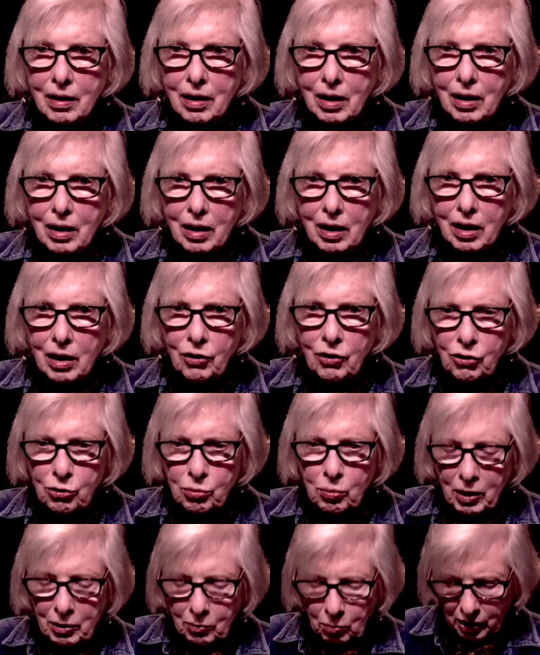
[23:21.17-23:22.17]
Here's
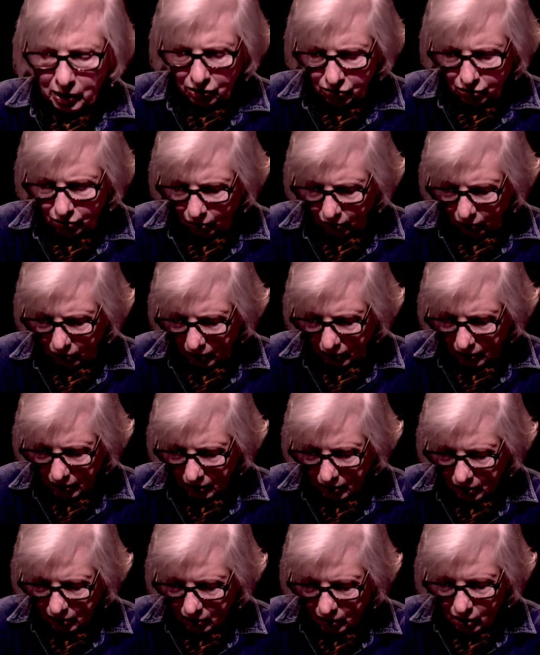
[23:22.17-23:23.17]
what we do.
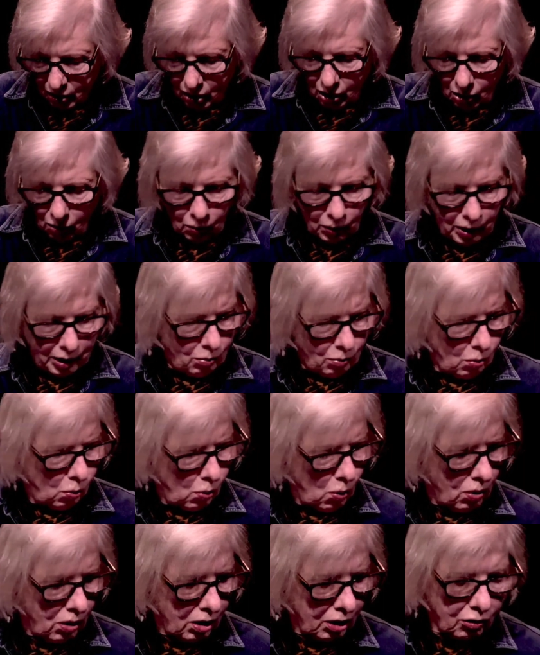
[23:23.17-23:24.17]
We
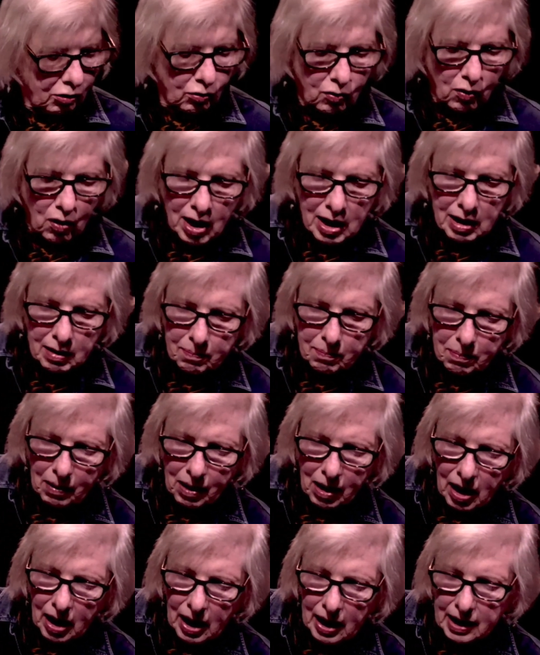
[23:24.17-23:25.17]
walk right
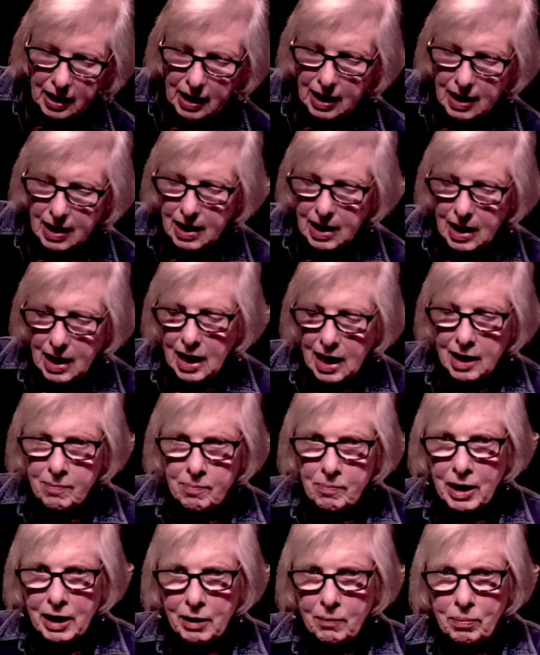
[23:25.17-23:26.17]
by and
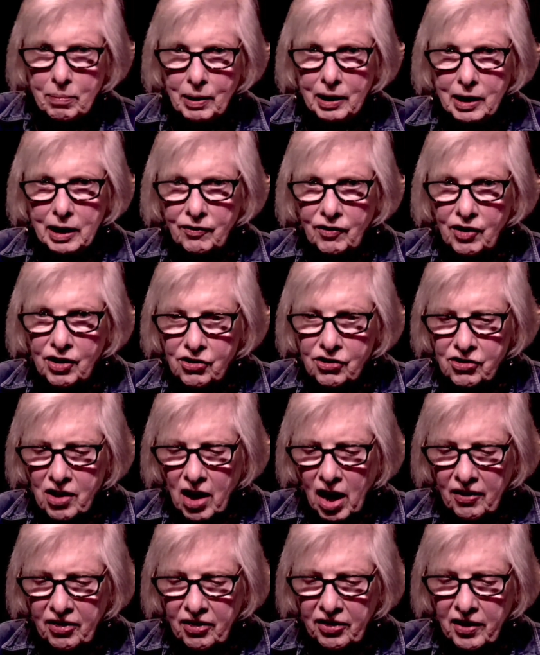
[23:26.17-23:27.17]
make believe he's
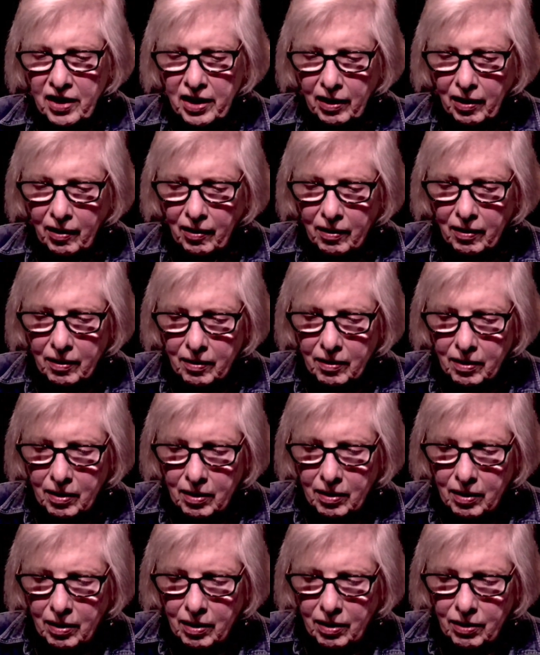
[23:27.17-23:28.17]
not there.
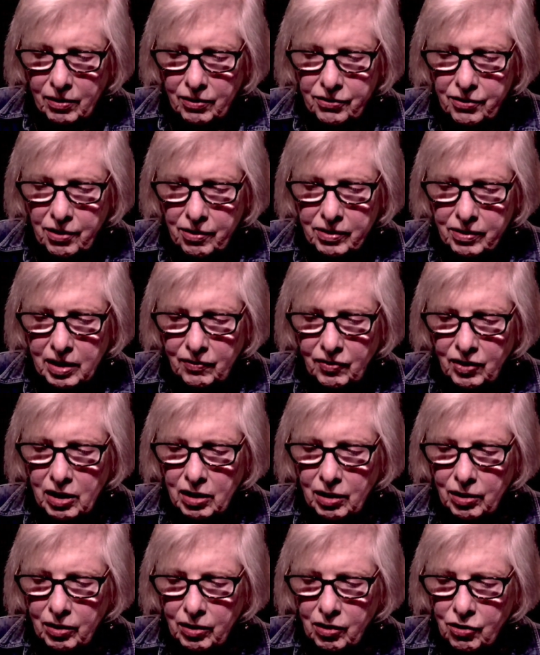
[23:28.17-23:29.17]
Don't even
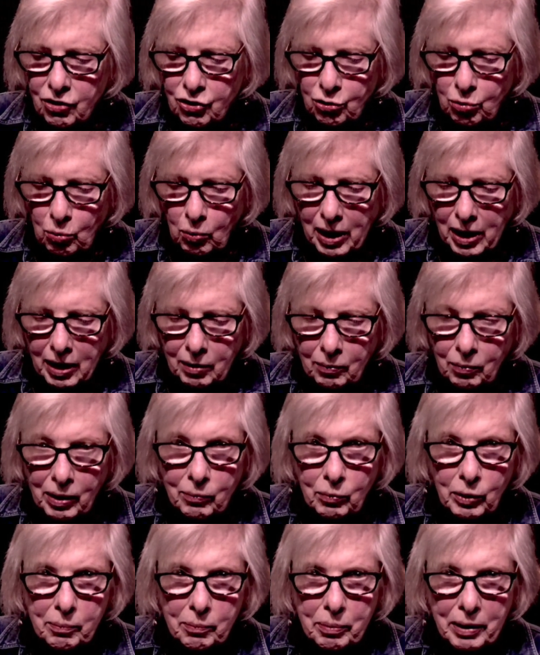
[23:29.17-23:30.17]
look his way when we
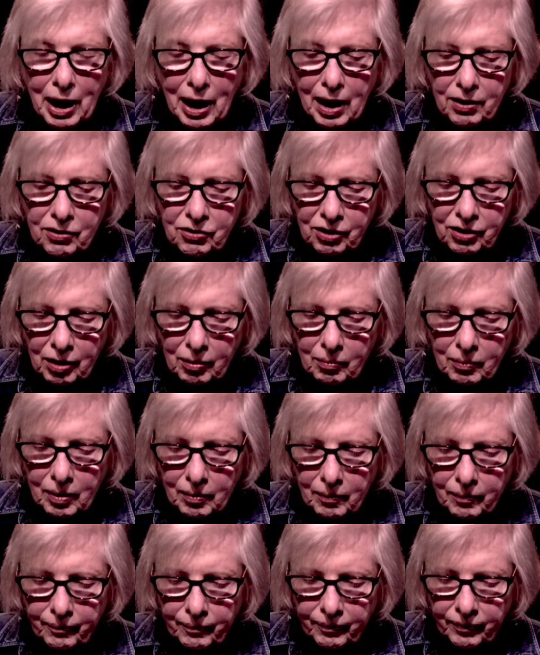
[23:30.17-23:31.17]
pass him.
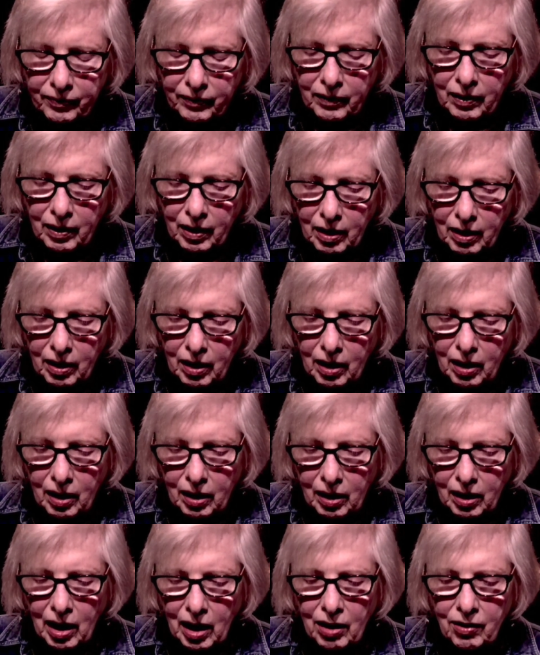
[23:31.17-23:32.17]

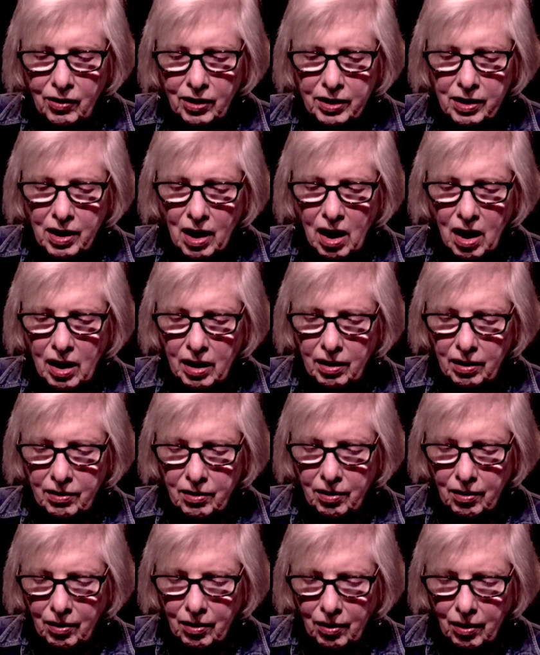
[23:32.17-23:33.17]
Karen nodded,
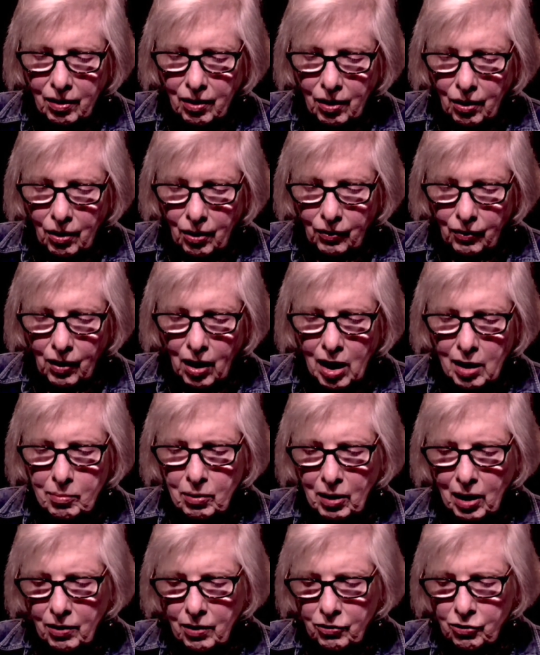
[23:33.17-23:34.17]
her
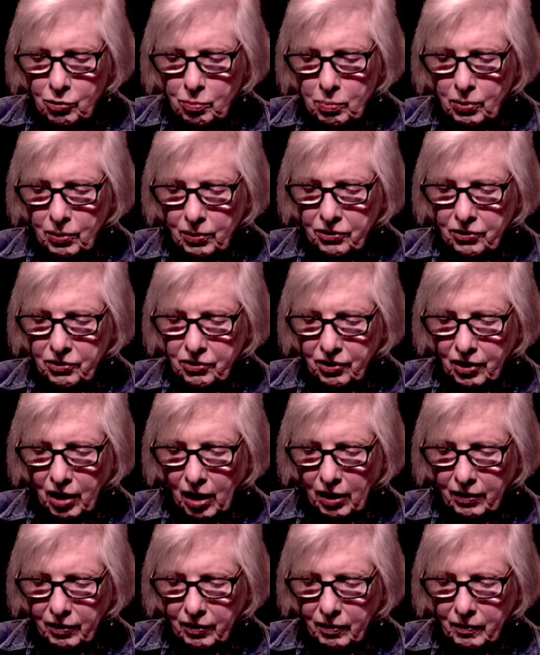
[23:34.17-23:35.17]
eyebrows pulled
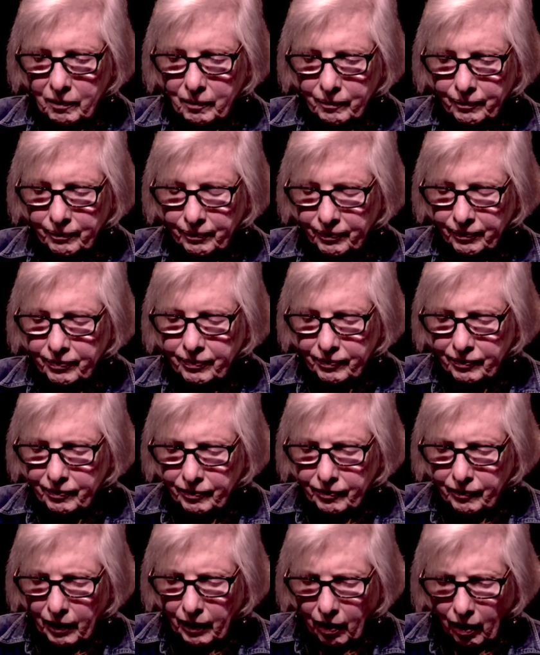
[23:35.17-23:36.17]
together.
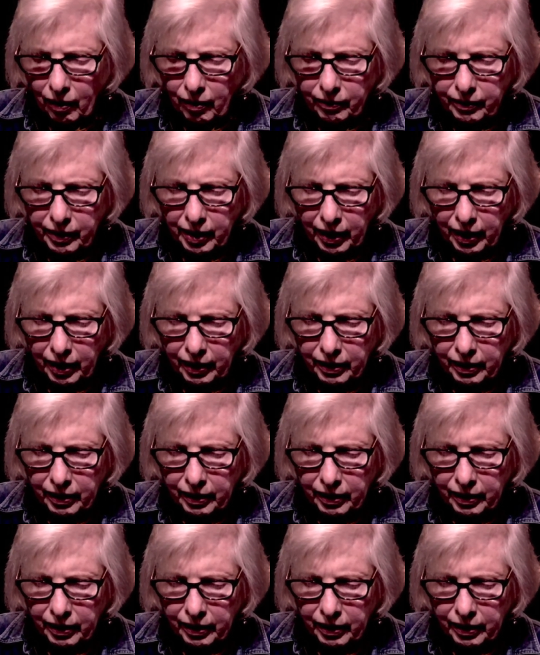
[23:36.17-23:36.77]
Okay.